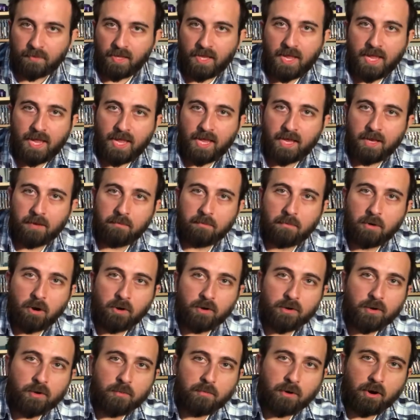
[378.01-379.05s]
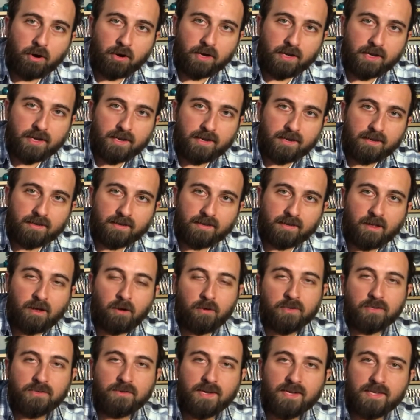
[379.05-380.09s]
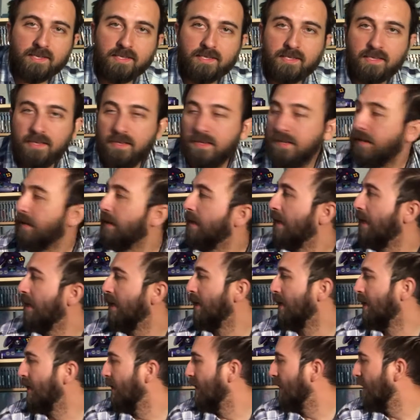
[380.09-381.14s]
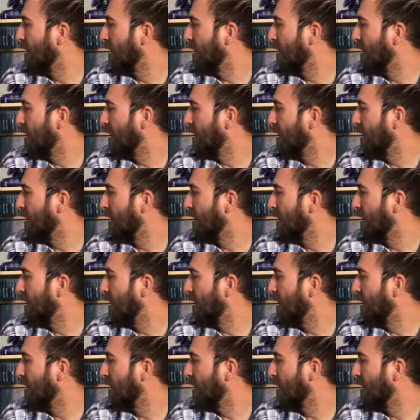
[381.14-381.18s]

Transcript: and Mario Party. Always great to see